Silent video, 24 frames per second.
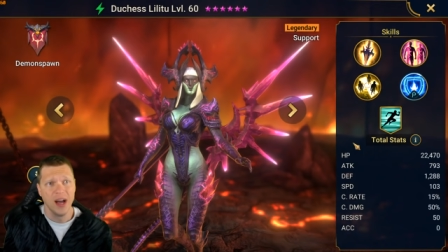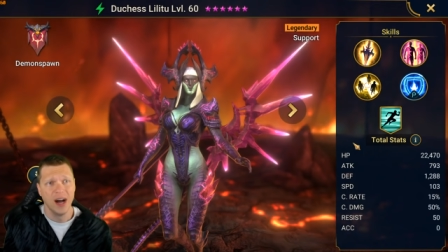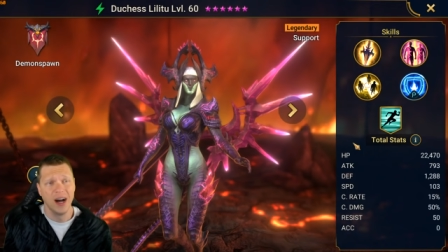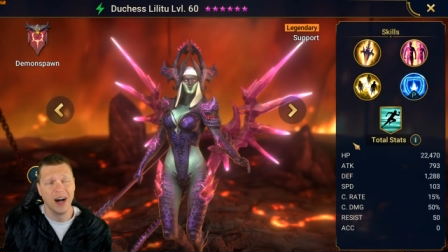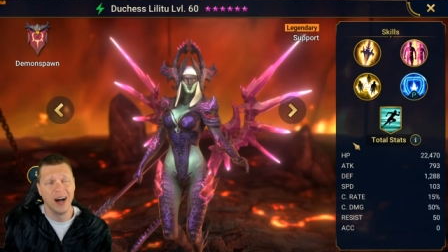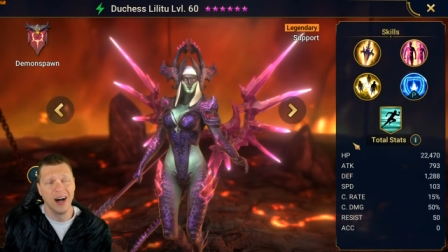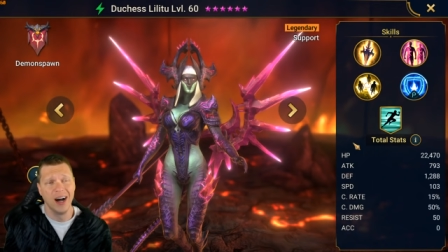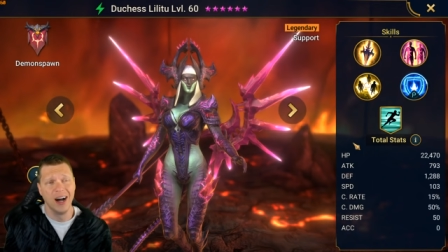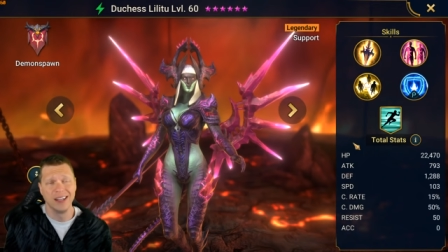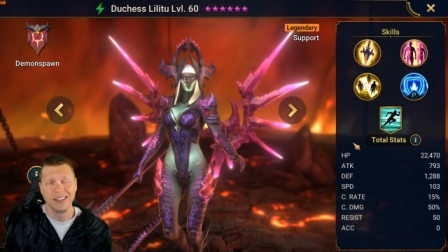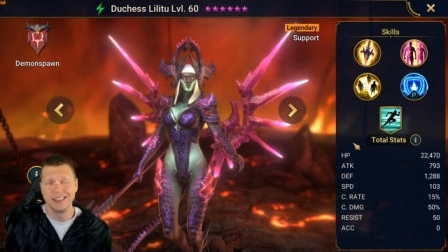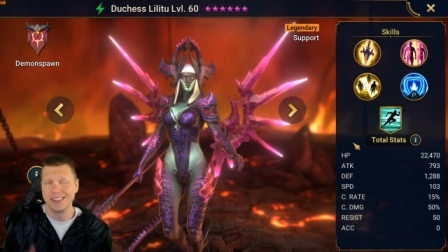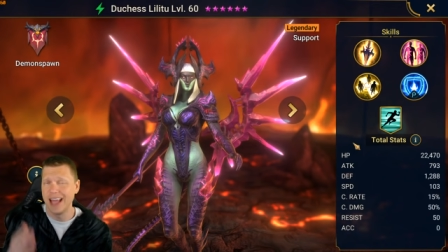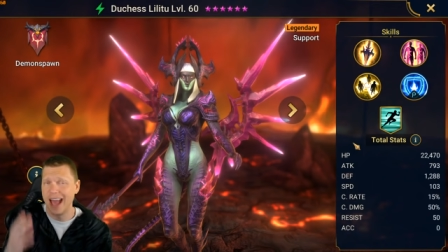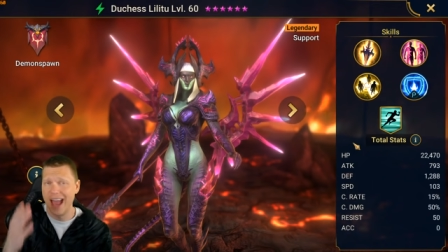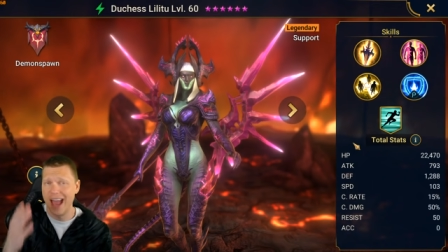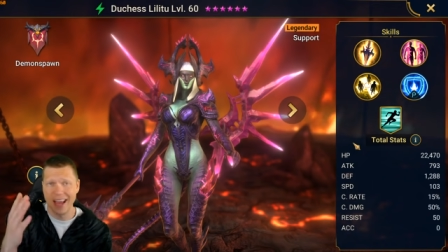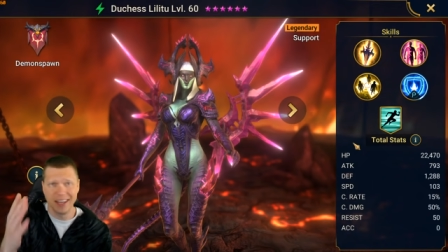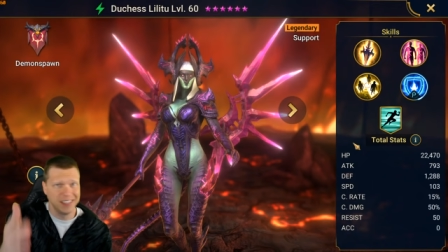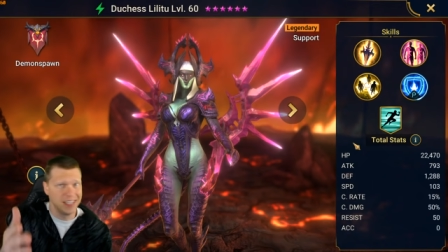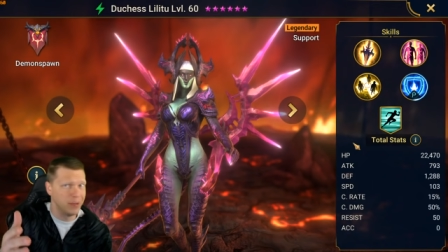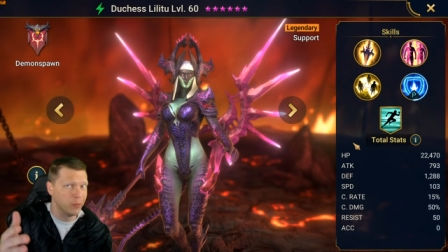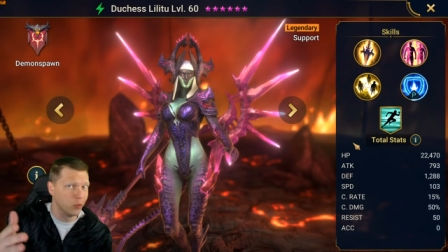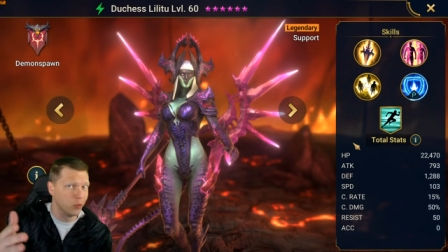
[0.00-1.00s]
Uh,
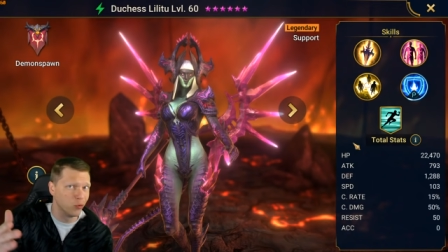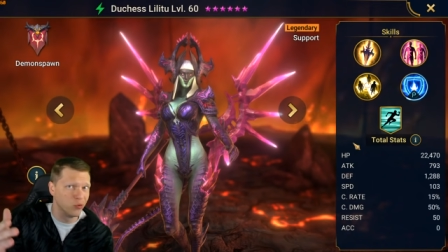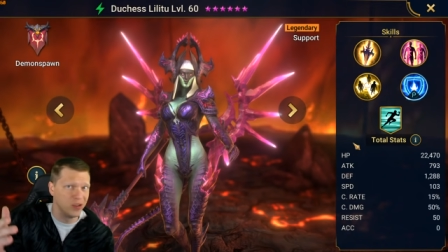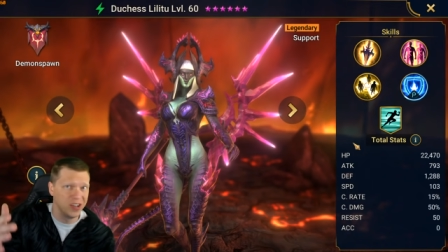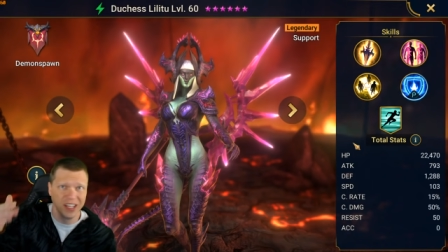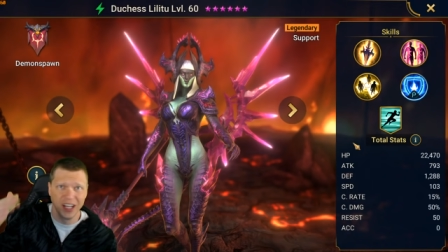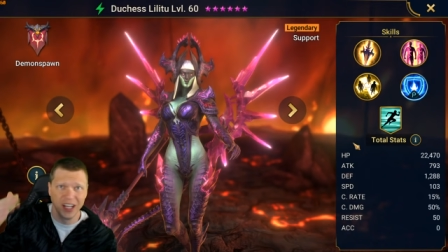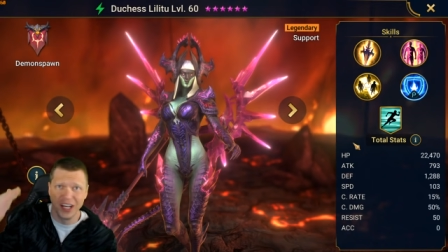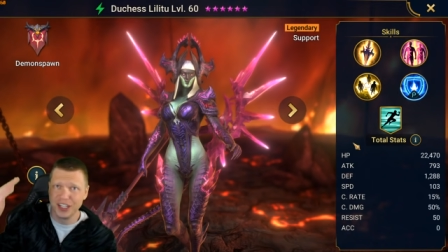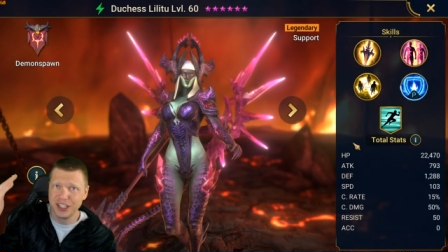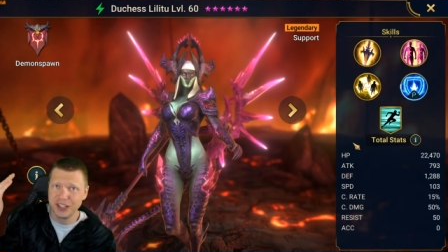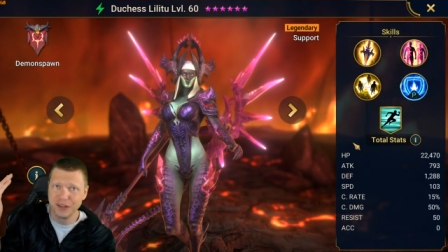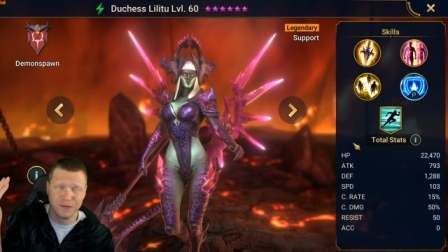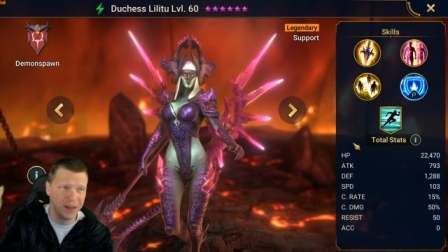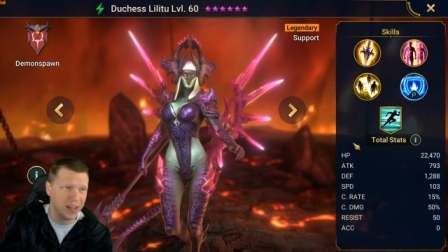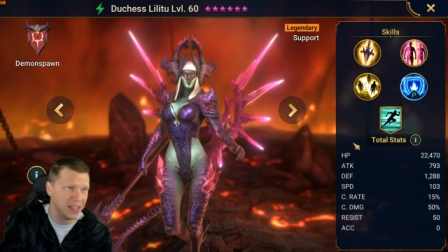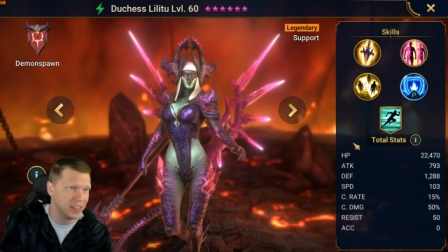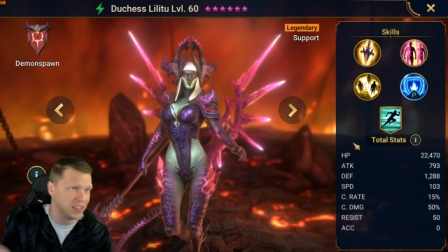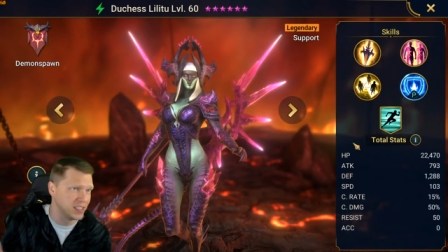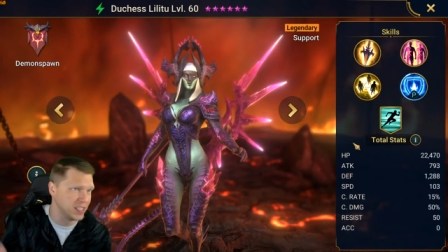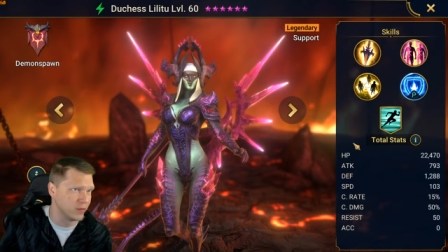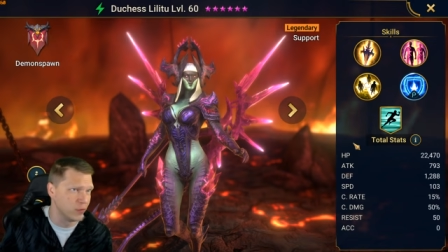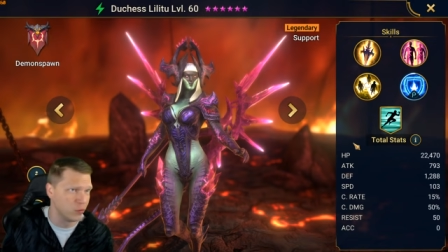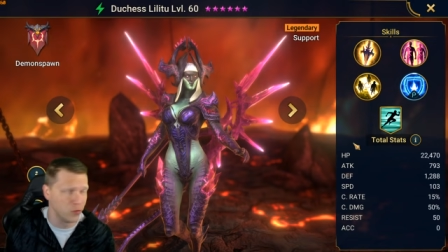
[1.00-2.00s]
tag team arena,
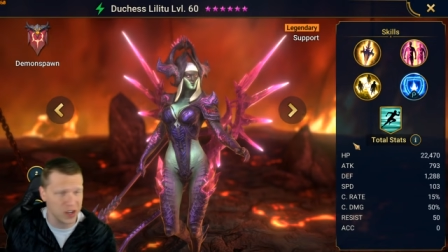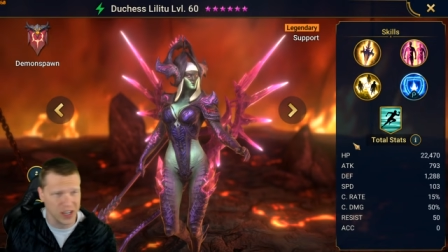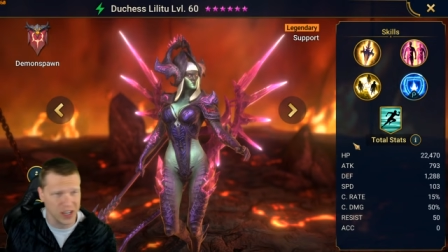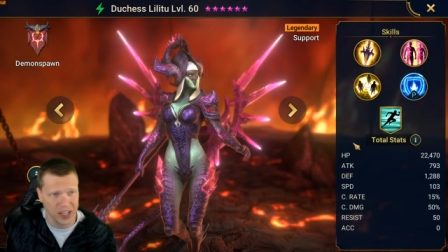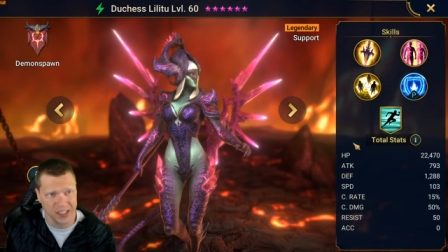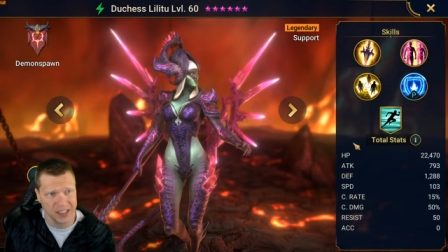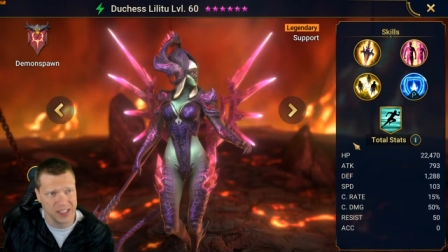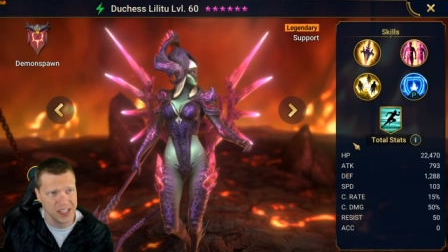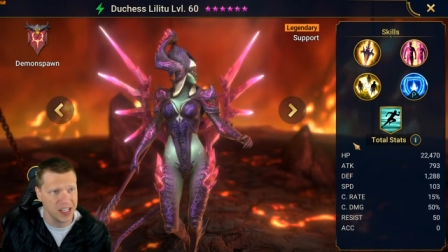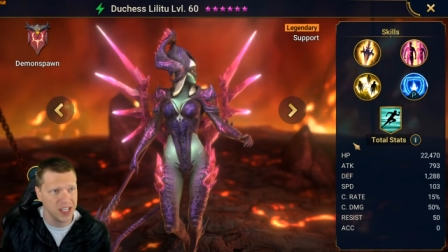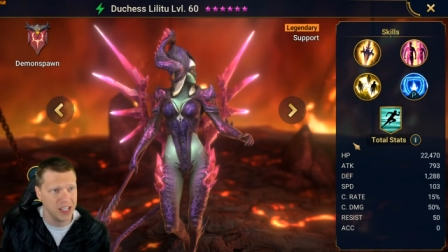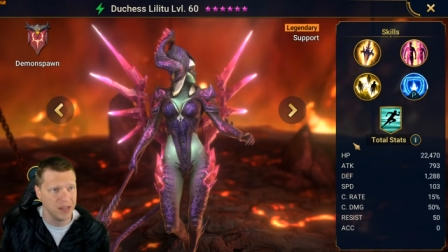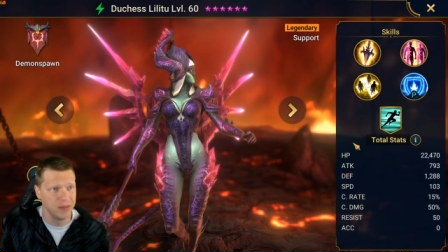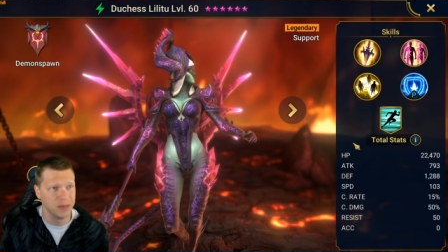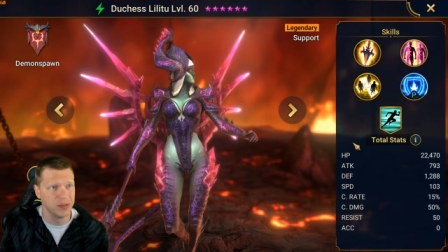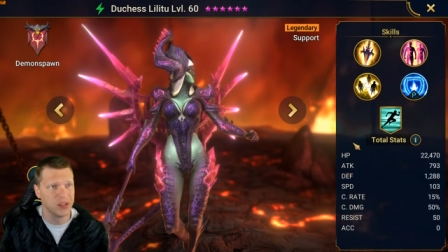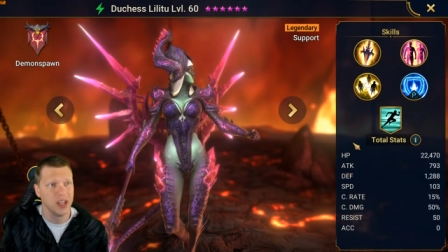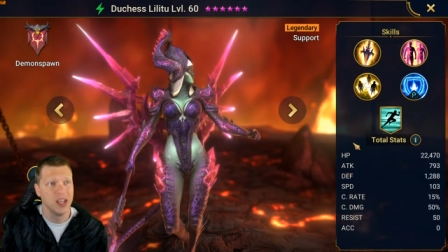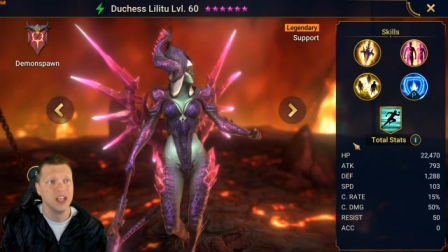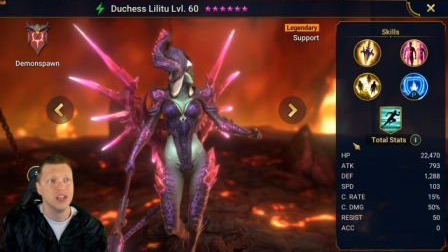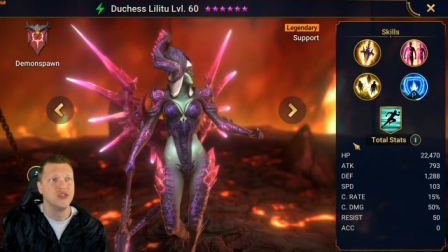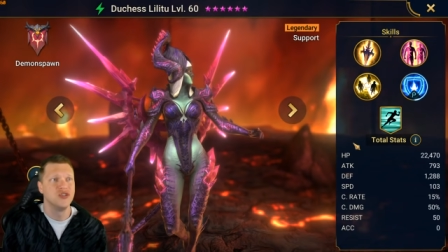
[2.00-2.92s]
defensive arena teams,